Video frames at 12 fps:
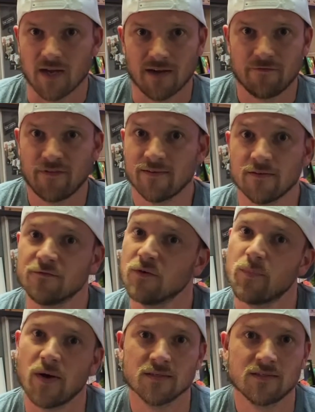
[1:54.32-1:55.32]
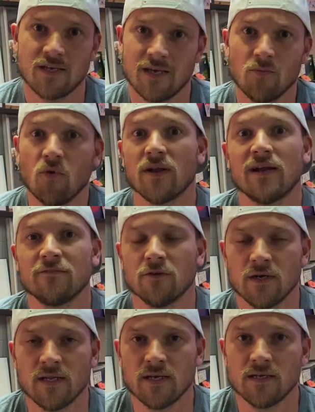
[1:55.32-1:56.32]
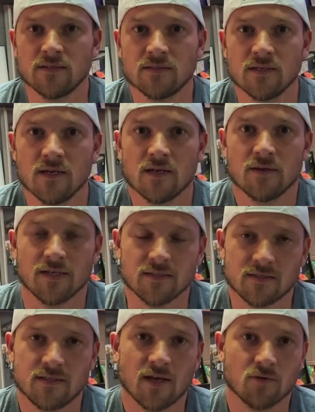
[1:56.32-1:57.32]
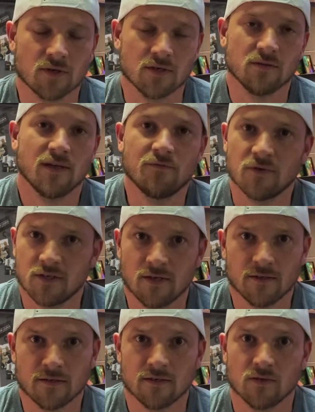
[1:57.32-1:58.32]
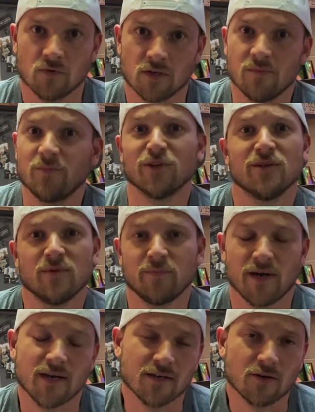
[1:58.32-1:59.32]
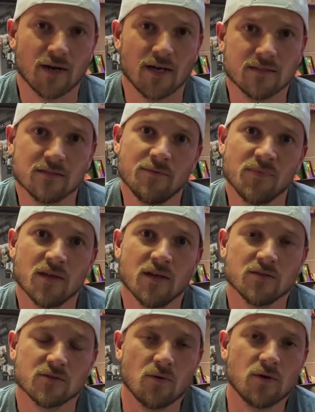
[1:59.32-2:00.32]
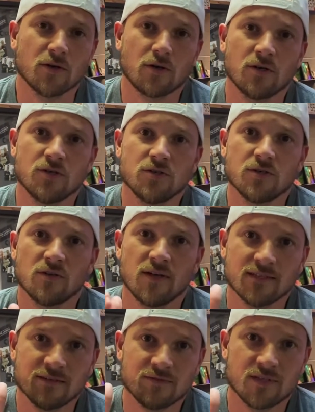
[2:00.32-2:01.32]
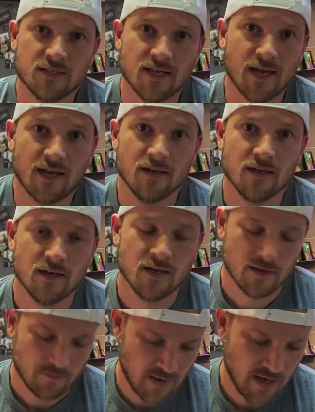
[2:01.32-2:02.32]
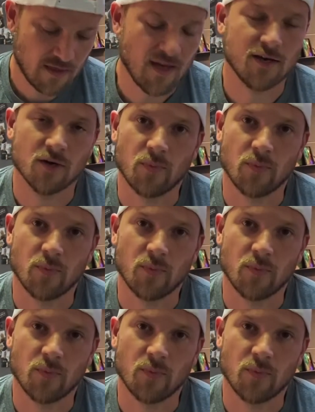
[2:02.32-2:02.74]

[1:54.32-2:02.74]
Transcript: favorite football team, whatever it is. Instead, we're going to love one another. We're going to build up the body of Christ. So I want to encourage you, Collective, today, make that your